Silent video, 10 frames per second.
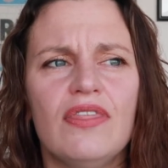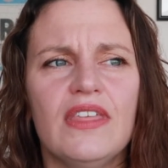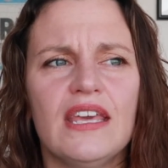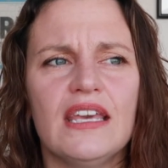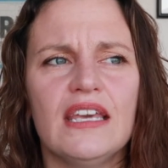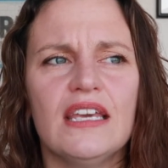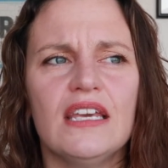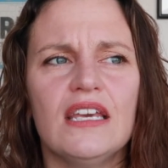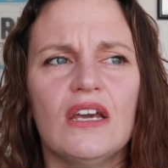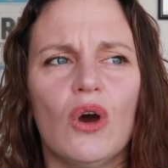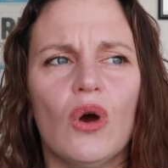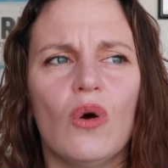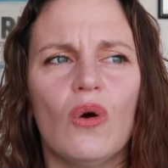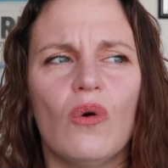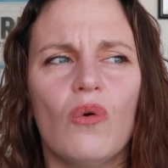the
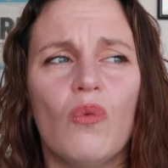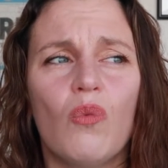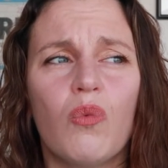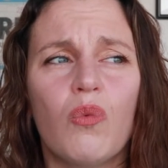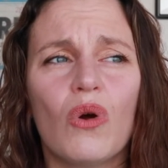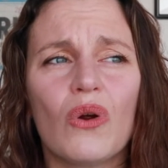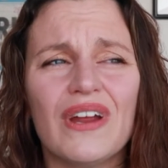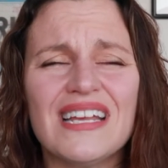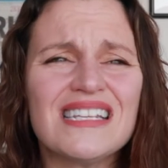worry,